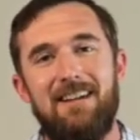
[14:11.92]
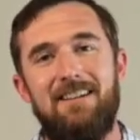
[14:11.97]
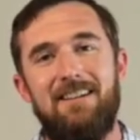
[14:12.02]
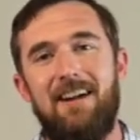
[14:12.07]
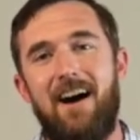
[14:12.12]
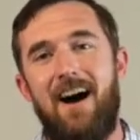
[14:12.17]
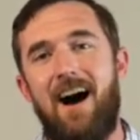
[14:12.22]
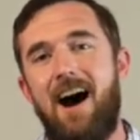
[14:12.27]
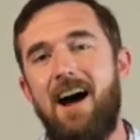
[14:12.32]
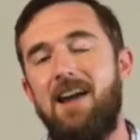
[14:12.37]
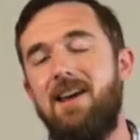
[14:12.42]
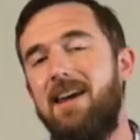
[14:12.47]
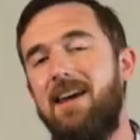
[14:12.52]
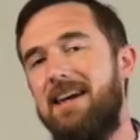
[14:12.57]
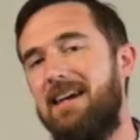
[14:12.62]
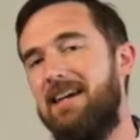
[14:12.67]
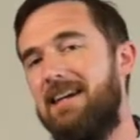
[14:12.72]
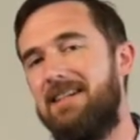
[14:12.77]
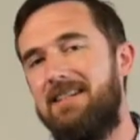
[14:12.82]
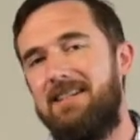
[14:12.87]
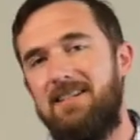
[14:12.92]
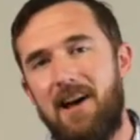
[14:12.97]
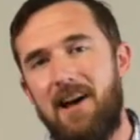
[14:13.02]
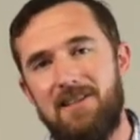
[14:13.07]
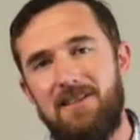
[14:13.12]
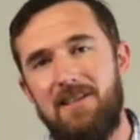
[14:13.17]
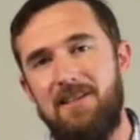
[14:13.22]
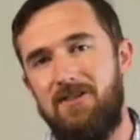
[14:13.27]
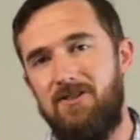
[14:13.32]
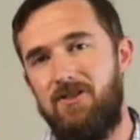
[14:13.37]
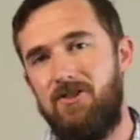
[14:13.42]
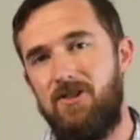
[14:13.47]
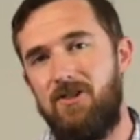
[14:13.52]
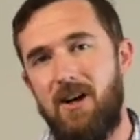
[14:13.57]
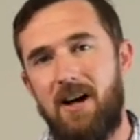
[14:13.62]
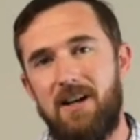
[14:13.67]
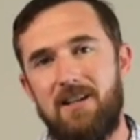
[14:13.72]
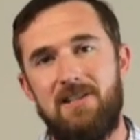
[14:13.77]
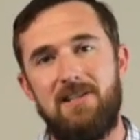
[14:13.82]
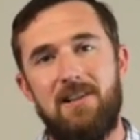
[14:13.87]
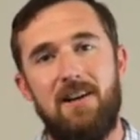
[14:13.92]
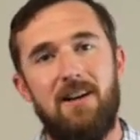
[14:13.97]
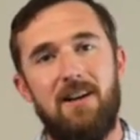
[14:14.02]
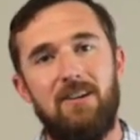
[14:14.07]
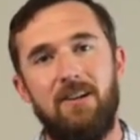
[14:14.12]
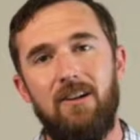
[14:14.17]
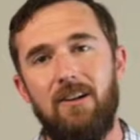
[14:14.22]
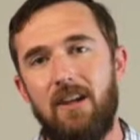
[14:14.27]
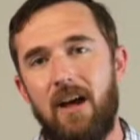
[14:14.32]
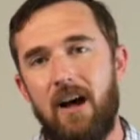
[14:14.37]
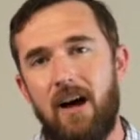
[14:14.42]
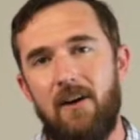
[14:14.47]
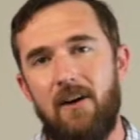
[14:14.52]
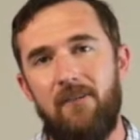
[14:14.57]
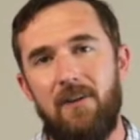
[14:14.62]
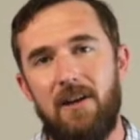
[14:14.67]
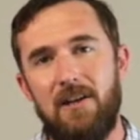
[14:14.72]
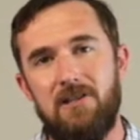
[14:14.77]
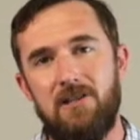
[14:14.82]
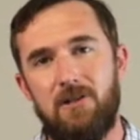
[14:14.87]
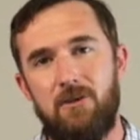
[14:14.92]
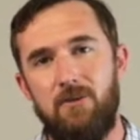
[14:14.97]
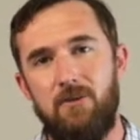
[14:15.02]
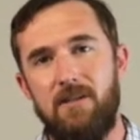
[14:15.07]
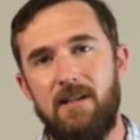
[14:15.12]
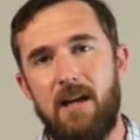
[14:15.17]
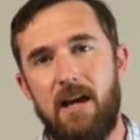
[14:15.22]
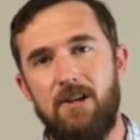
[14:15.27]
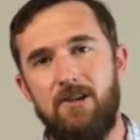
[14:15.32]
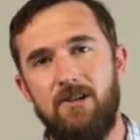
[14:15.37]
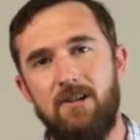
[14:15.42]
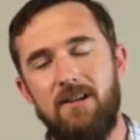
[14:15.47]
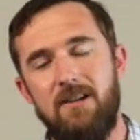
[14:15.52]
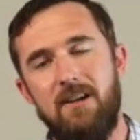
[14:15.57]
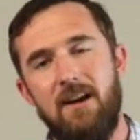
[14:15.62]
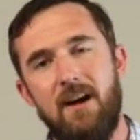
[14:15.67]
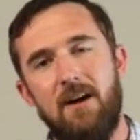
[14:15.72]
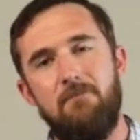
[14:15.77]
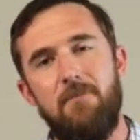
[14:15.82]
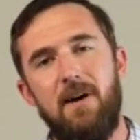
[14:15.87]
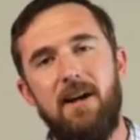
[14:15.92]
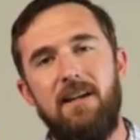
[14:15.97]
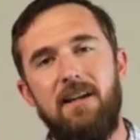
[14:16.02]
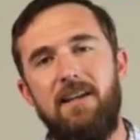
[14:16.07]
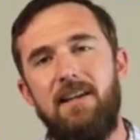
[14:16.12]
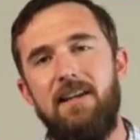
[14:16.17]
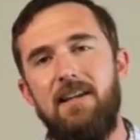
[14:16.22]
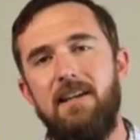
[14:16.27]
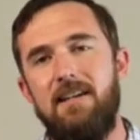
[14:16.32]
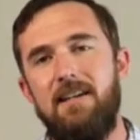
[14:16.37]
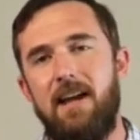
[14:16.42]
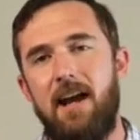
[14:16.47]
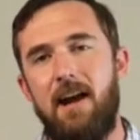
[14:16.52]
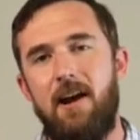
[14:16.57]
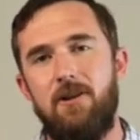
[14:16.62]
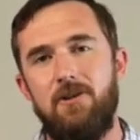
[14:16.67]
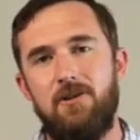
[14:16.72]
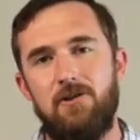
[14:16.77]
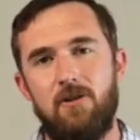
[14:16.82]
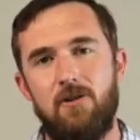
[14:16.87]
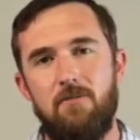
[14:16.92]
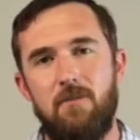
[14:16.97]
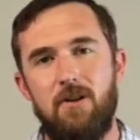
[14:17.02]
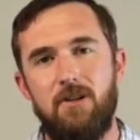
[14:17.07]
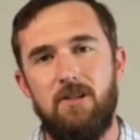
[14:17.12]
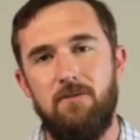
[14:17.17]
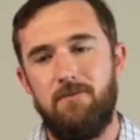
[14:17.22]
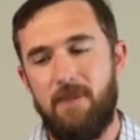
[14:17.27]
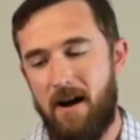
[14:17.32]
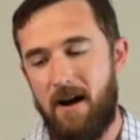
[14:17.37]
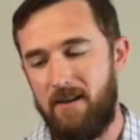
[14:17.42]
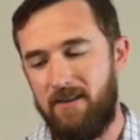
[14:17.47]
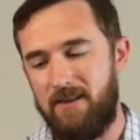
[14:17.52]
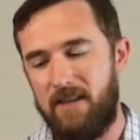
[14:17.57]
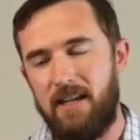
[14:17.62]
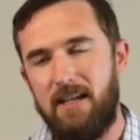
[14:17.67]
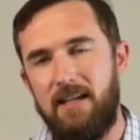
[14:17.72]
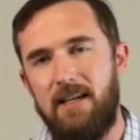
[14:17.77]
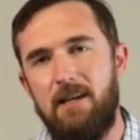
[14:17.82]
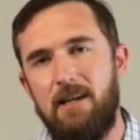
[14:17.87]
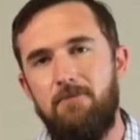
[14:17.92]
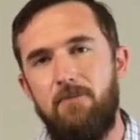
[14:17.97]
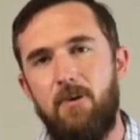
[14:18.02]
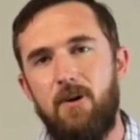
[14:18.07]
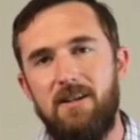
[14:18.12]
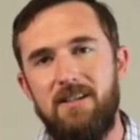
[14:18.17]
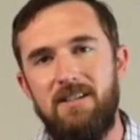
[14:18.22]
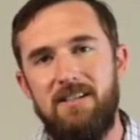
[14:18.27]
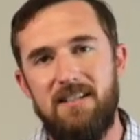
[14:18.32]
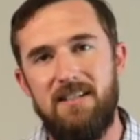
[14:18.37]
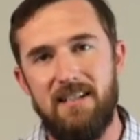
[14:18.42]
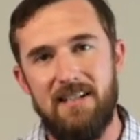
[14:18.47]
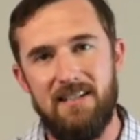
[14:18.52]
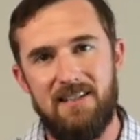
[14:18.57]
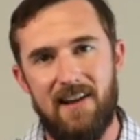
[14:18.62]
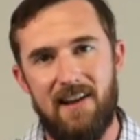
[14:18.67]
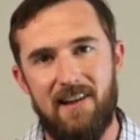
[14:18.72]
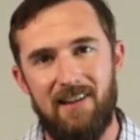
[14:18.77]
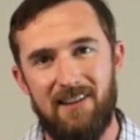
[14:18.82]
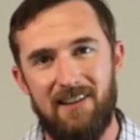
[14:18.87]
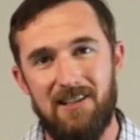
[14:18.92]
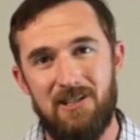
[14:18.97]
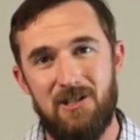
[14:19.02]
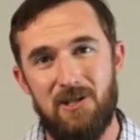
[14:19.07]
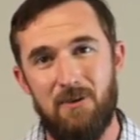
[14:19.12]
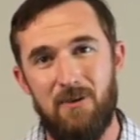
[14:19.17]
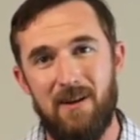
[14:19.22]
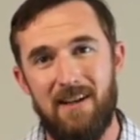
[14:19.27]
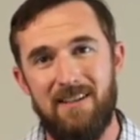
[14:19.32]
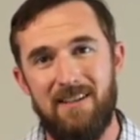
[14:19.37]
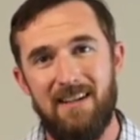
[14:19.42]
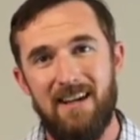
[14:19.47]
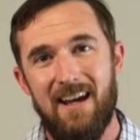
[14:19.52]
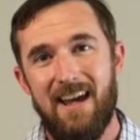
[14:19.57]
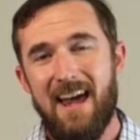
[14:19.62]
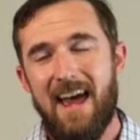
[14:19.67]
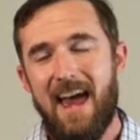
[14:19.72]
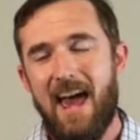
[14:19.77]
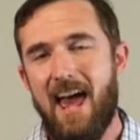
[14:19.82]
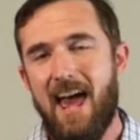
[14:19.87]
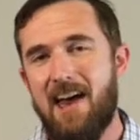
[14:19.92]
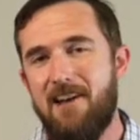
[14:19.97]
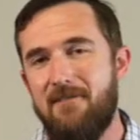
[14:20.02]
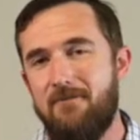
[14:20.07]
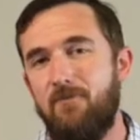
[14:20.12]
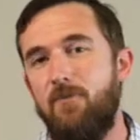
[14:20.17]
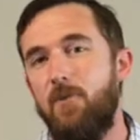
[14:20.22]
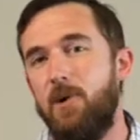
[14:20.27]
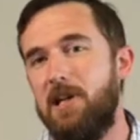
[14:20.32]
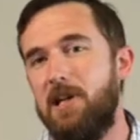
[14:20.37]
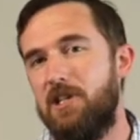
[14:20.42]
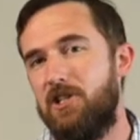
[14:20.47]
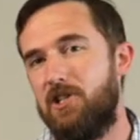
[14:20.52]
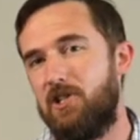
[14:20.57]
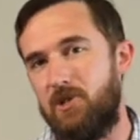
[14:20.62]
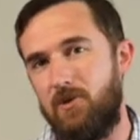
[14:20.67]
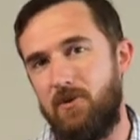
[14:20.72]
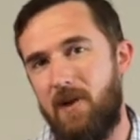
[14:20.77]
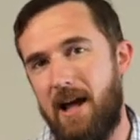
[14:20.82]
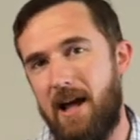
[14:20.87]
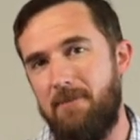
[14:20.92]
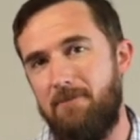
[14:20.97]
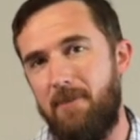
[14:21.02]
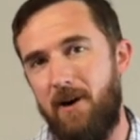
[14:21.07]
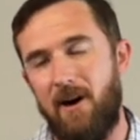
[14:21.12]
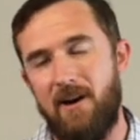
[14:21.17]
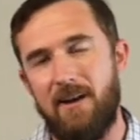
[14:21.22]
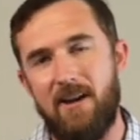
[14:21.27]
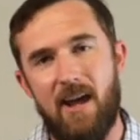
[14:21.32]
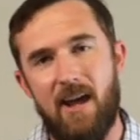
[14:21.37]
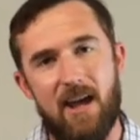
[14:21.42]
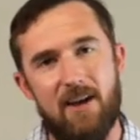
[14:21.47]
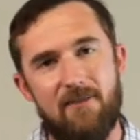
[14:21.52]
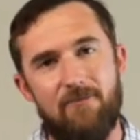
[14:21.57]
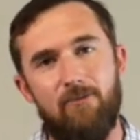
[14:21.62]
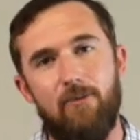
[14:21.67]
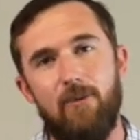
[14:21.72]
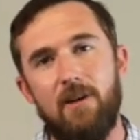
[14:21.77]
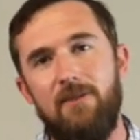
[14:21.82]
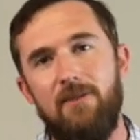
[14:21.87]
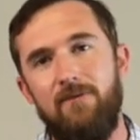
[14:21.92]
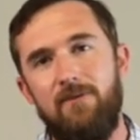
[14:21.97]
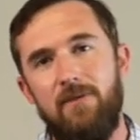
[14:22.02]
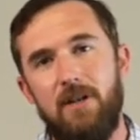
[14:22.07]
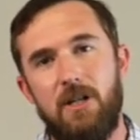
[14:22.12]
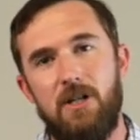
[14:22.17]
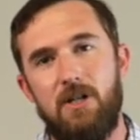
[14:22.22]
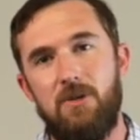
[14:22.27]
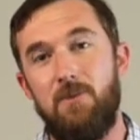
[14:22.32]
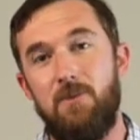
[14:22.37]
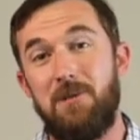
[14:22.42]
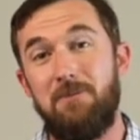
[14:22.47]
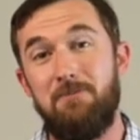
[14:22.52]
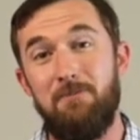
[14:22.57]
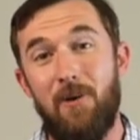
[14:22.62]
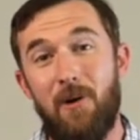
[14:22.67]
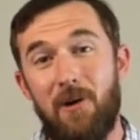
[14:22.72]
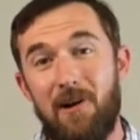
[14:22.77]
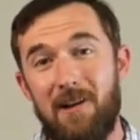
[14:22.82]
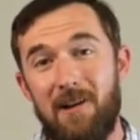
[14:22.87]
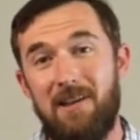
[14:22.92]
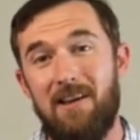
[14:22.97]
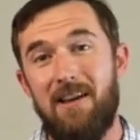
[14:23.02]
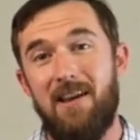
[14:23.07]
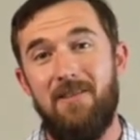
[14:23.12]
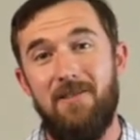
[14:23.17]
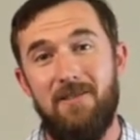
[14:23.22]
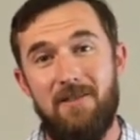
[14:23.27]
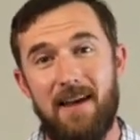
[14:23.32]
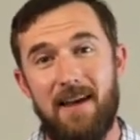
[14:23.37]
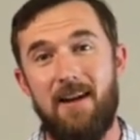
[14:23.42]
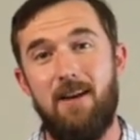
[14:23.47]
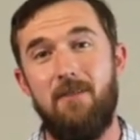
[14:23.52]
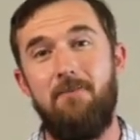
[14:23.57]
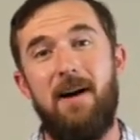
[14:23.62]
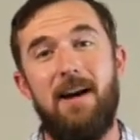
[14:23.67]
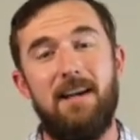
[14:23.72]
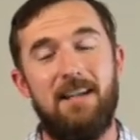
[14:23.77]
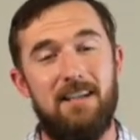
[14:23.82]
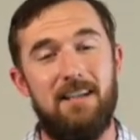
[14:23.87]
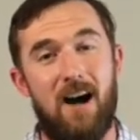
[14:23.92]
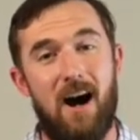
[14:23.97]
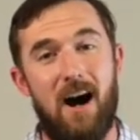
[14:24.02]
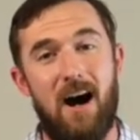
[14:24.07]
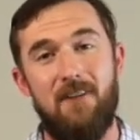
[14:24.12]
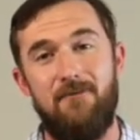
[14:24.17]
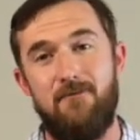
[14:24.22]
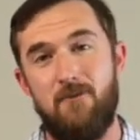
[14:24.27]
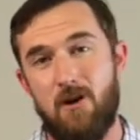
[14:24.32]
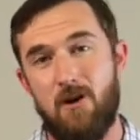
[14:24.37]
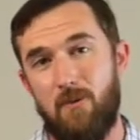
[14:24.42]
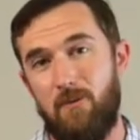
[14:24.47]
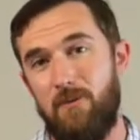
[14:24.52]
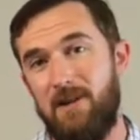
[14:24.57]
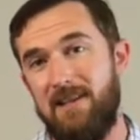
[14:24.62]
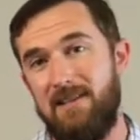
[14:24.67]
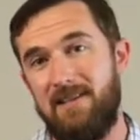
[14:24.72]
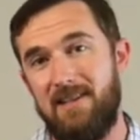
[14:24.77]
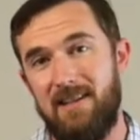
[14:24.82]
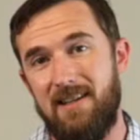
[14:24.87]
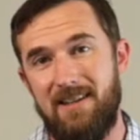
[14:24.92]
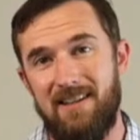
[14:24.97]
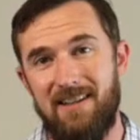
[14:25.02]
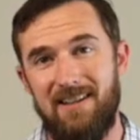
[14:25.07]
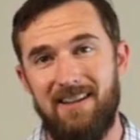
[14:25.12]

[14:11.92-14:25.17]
God doesn't just love His creation, but He cares so much about it that He put detail into it. Every stripe on every fish was put there by God for a reason.